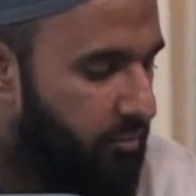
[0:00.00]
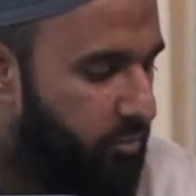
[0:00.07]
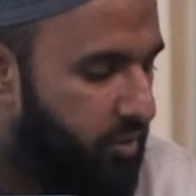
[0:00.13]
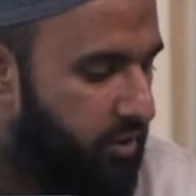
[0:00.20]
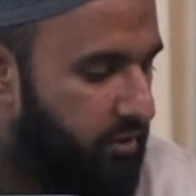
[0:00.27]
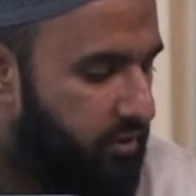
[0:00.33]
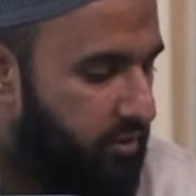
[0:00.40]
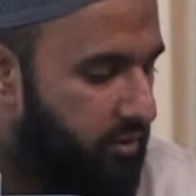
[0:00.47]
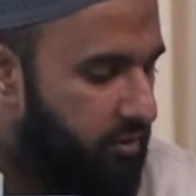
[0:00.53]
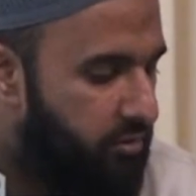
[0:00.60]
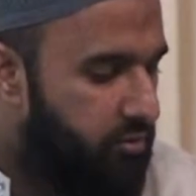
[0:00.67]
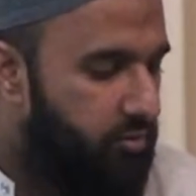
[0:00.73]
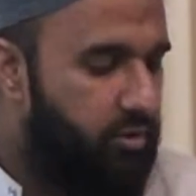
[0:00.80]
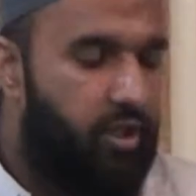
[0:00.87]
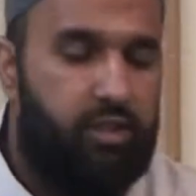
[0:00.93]
Put
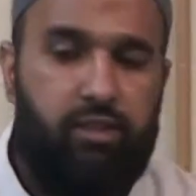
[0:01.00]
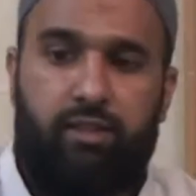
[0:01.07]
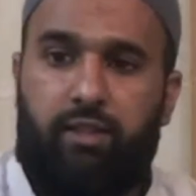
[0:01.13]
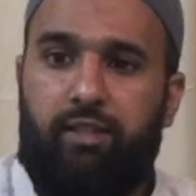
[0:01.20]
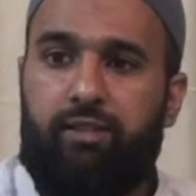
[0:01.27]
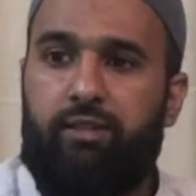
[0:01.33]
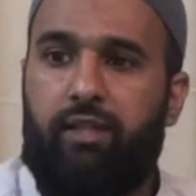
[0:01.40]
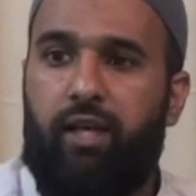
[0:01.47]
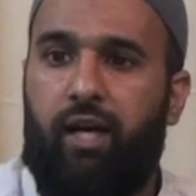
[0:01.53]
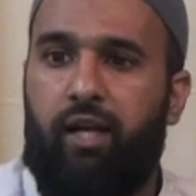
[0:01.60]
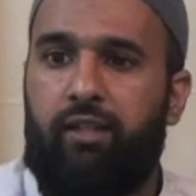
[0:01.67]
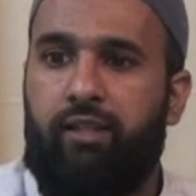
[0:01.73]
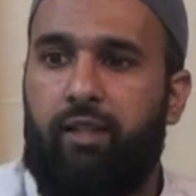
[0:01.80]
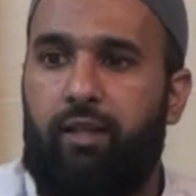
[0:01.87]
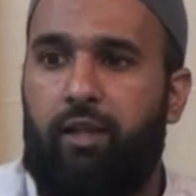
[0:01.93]
two kasras
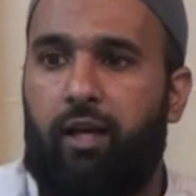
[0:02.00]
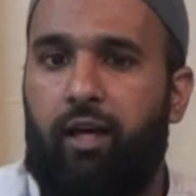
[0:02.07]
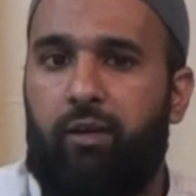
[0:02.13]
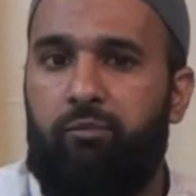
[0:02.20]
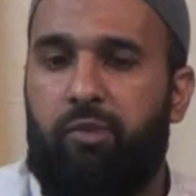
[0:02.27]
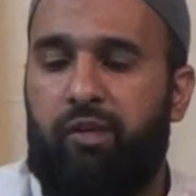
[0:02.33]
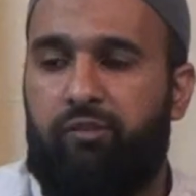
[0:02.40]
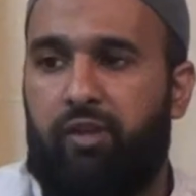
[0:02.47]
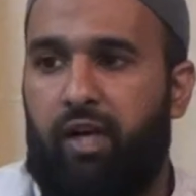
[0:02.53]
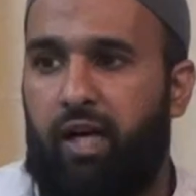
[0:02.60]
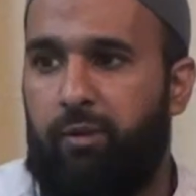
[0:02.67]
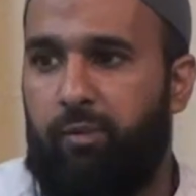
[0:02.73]
on the lam of the